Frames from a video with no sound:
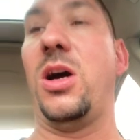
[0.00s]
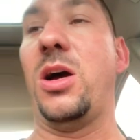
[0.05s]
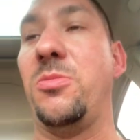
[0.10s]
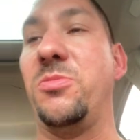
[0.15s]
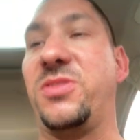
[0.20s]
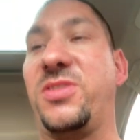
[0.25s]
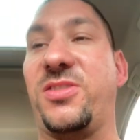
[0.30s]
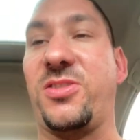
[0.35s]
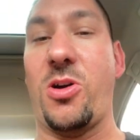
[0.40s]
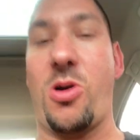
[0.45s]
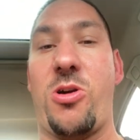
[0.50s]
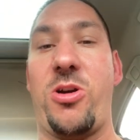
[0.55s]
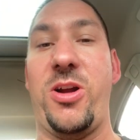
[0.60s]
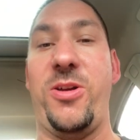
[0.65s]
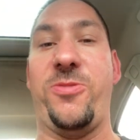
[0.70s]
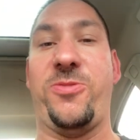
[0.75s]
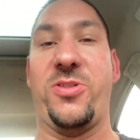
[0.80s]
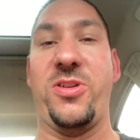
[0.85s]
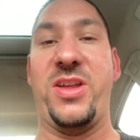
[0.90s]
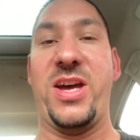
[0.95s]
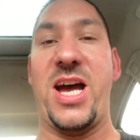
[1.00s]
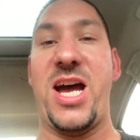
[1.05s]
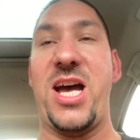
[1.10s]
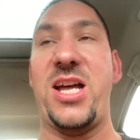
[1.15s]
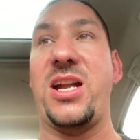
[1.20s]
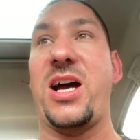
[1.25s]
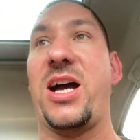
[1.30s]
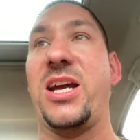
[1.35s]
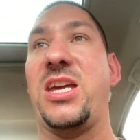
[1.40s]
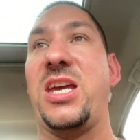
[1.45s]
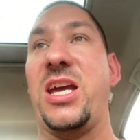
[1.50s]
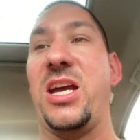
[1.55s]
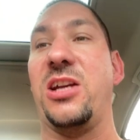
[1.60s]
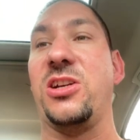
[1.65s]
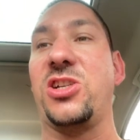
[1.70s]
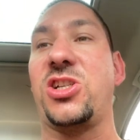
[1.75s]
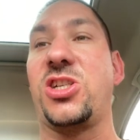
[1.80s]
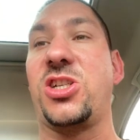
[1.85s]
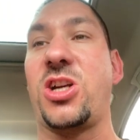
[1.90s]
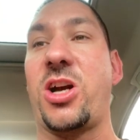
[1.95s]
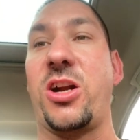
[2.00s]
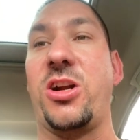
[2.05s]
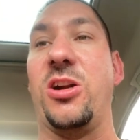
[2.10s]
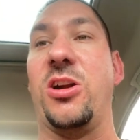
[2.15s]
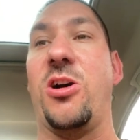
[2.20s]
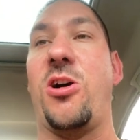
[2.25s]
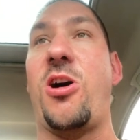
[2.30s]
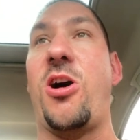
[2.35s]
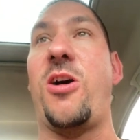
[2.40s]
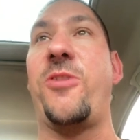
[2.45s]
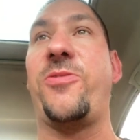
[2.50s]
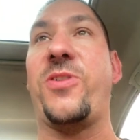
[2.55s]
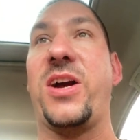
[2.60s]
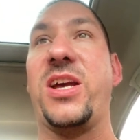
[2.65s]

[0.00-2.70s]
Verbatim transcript: I'm sorry for that. I can't shut it off.